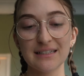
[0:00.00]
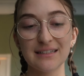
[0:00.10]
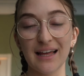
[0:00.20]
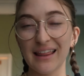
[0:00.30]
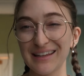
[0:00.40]

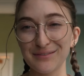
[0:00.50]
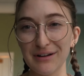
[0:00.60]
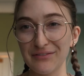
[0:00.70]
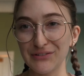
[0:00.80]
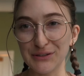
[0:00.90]
Nothing
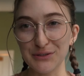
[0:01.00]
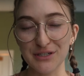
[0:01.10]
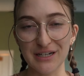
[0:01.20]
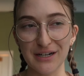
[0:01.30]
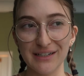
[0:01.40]

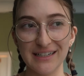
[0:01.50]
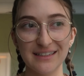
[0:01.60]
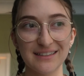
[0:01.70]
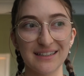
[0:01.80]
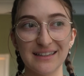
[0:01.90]

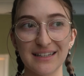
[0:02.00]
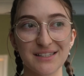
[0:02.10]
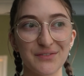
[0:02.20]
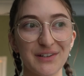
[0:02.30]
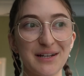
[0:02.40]
revolutionary in
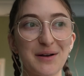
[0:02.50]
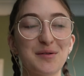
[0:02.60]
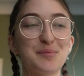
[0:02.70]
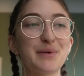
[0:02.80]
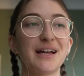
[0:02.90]
this
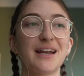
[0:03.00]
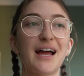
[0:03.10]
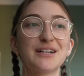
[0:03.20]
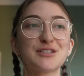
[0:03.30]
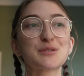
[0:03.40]
video, but
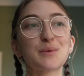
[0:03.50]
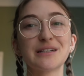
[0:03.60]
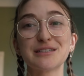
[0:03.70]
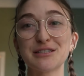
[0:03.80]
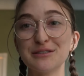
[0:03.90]
I just
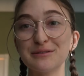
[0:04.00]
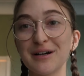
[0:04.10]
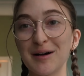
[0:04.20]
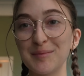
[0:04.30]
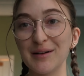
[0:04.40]
wanted to
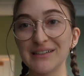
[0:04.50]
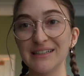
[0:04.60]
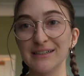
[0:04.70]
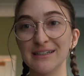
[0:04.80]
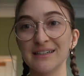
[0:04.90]
come on
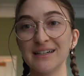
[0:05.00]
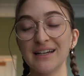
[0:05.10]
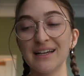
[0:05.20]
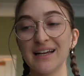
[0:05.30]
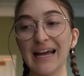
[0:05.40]
here
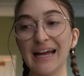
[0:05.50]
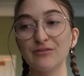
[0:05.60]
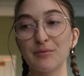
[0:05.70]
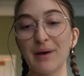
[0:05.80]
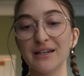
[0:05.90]

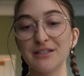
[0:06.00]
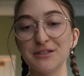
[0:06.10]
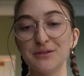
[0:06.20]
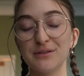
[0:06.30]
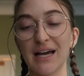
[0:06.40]
and remind
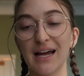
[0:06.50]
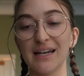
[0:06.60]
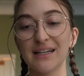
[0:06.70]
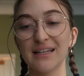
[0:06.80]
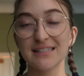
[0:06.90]
you
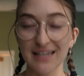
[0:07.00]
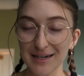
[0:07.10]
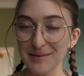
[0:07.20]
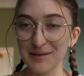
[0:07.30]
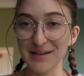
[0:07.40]
that it's
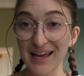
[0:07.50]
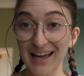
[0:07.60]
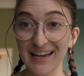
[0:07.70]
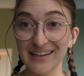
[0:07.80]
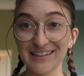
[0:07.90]
gonna be
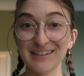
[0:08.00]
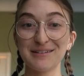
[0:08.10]
okay.